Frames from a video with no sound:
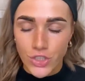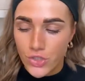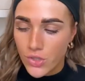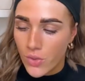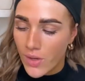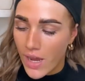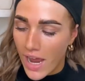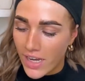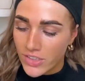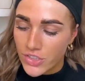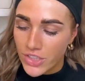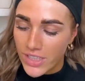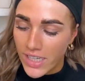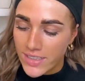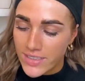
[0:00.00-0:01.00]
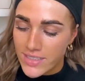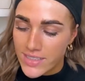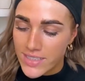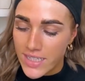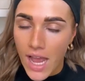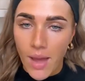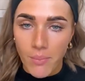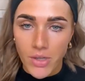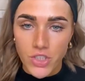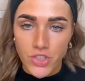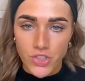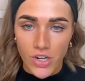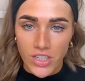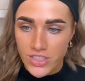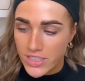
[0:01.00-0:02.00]
you don't actually get to see how much
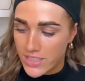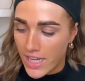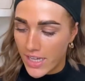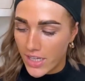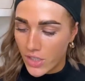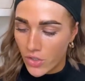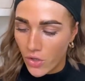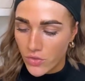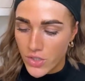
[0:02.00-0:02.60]
you're actually taking off.